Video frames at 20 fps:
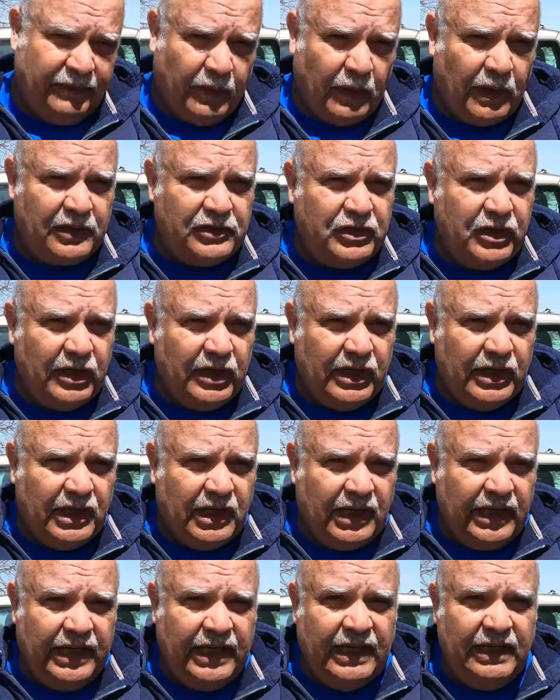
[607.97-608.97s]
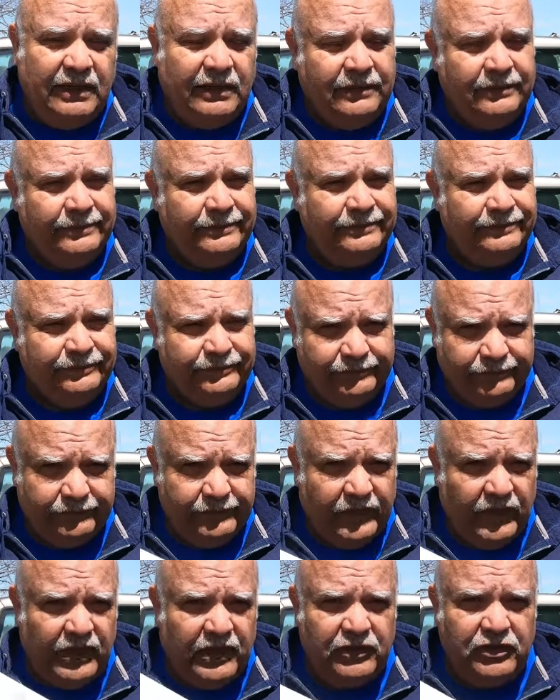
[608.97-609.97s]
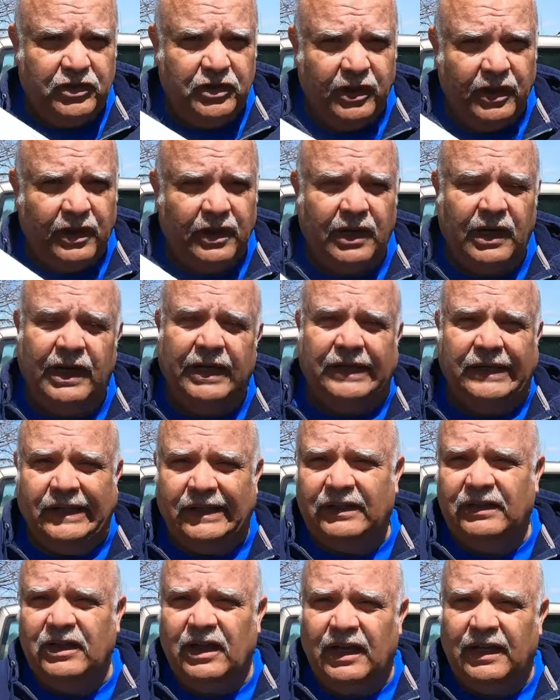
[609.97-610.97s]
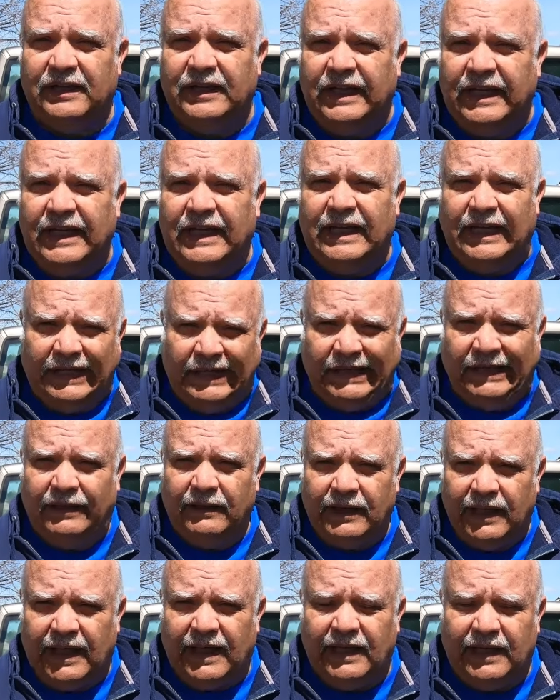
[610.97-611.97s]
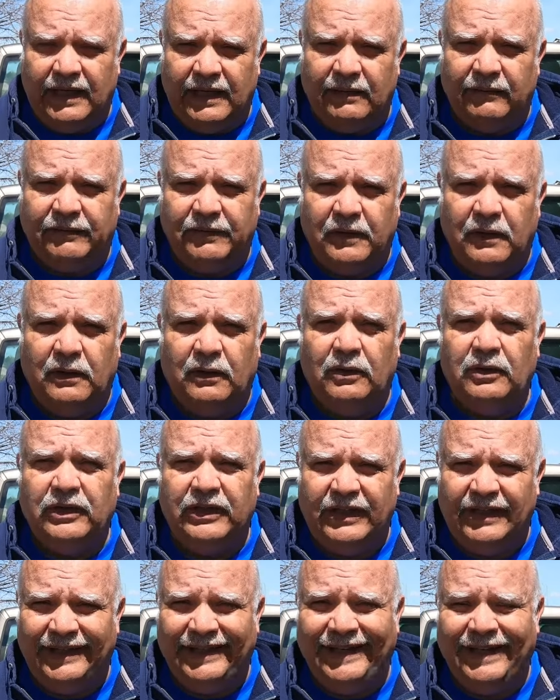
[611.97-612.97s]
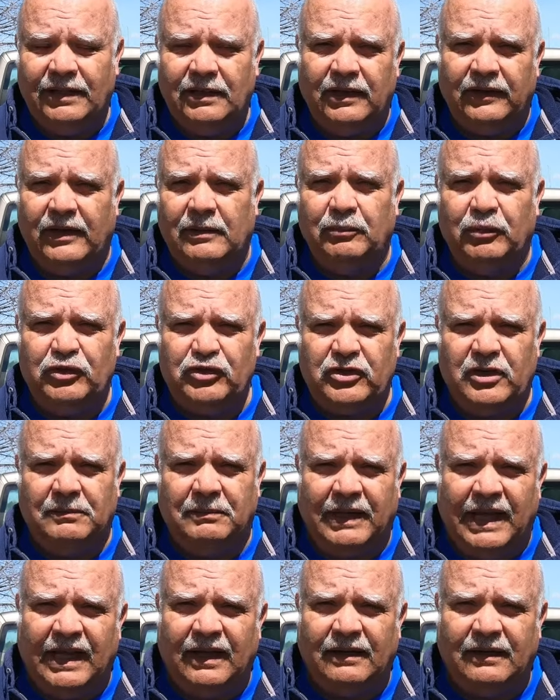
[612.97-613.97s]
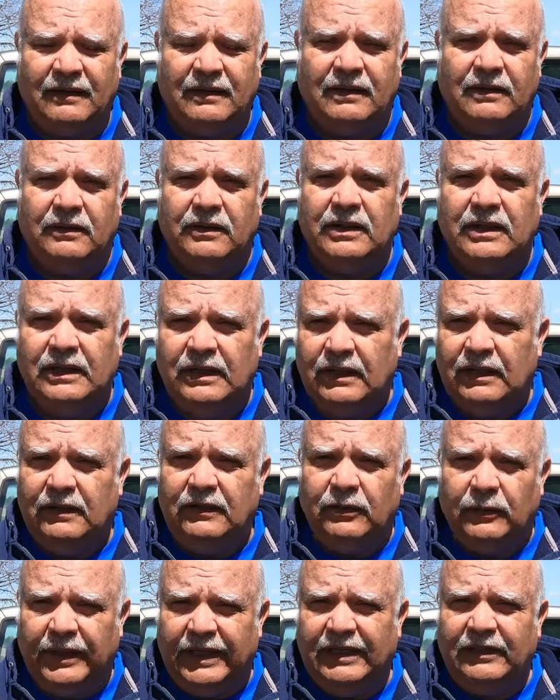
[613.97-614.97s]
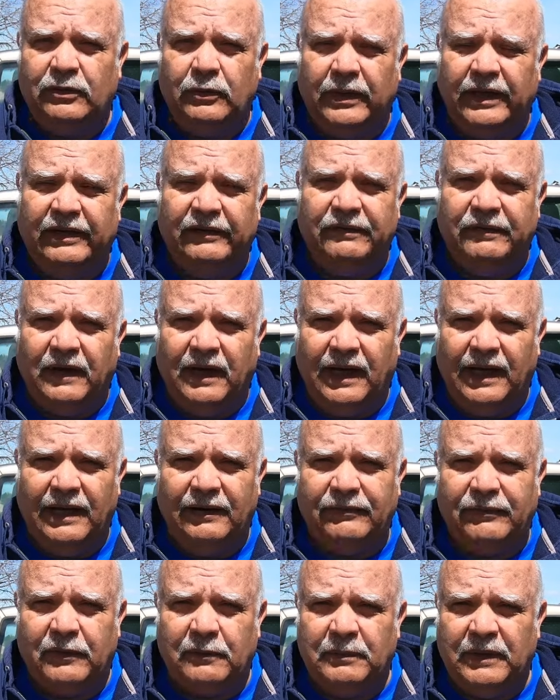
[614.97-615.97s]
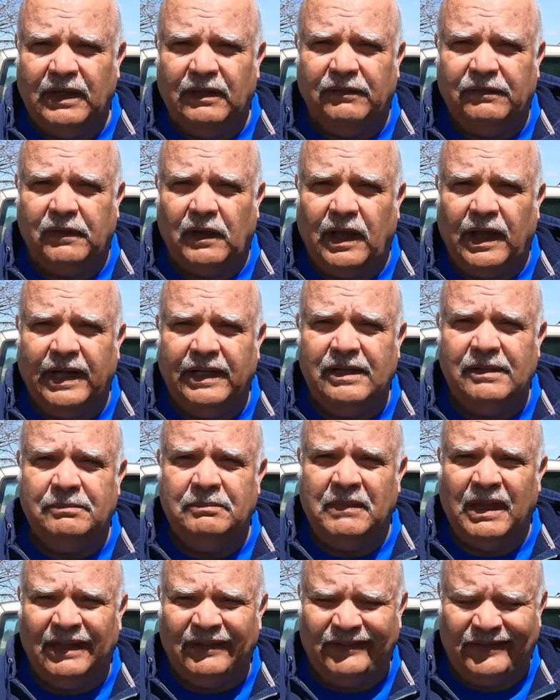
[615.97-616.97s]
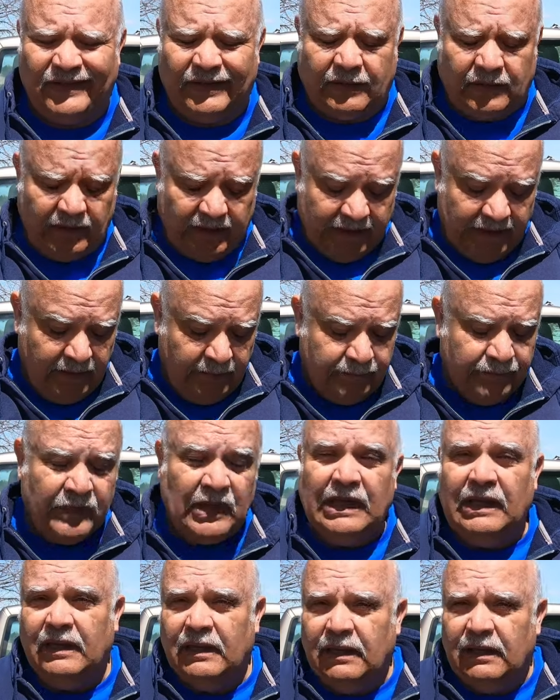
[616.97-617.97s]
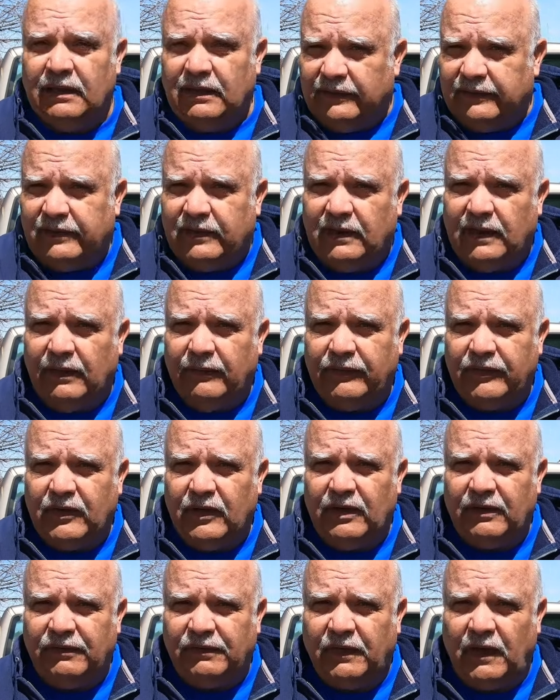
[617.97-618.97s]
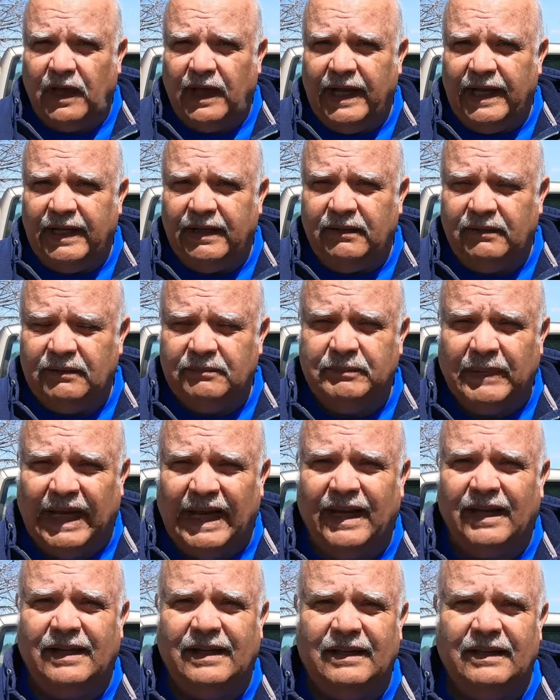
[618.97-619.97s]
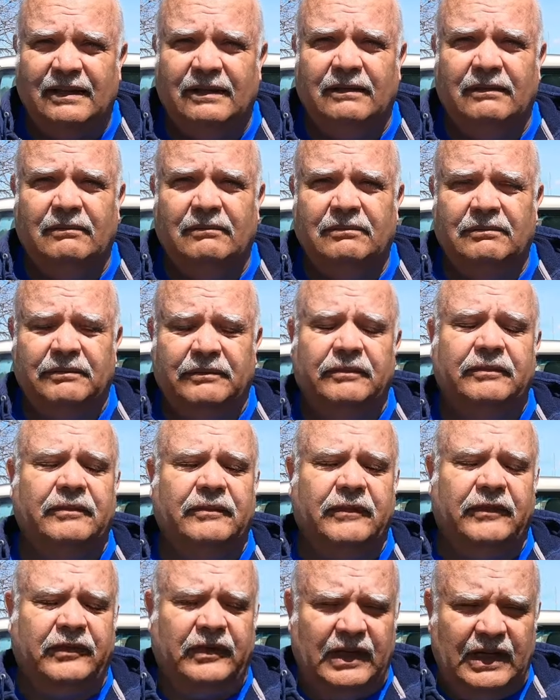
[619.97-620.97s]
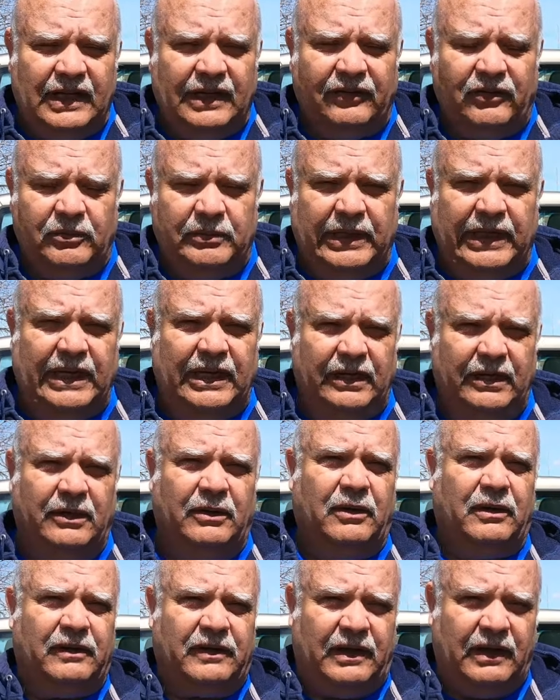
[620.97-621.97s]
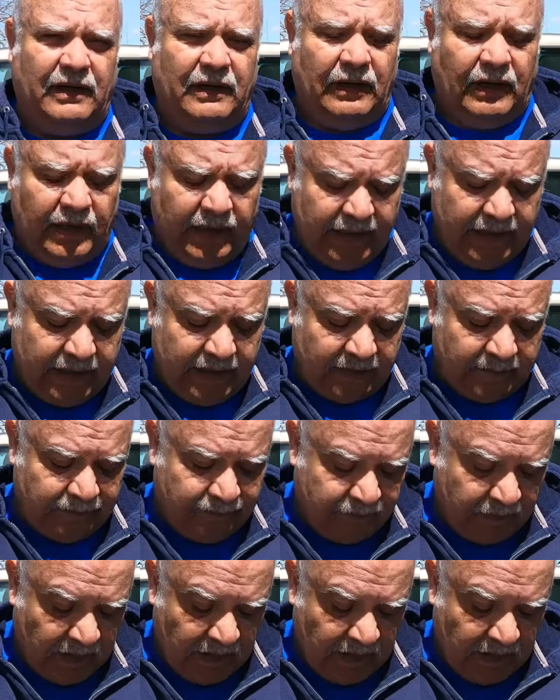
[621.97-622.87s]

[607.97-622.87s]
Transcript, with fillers: Fortunately, this year, I did not need that info yet. They pushed it back to 2025 for me to fly domestically. So I was going to fly back and see everybody in North Carolina.